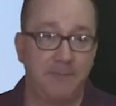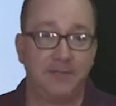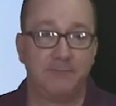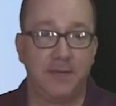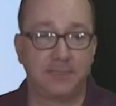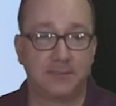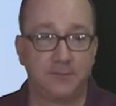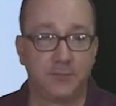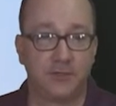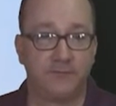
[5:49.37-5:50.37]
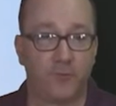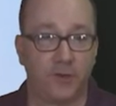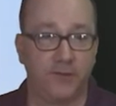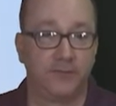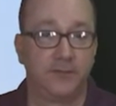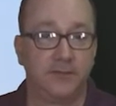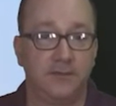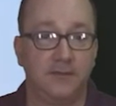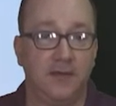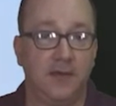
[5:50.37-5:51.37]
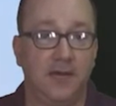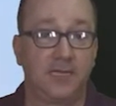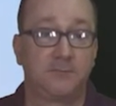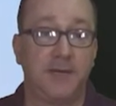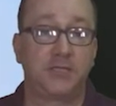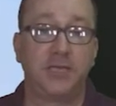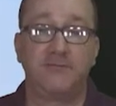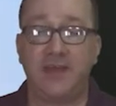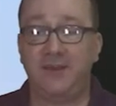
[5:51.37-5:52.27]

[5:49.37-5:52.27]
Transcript: be the best solution for you, especially if that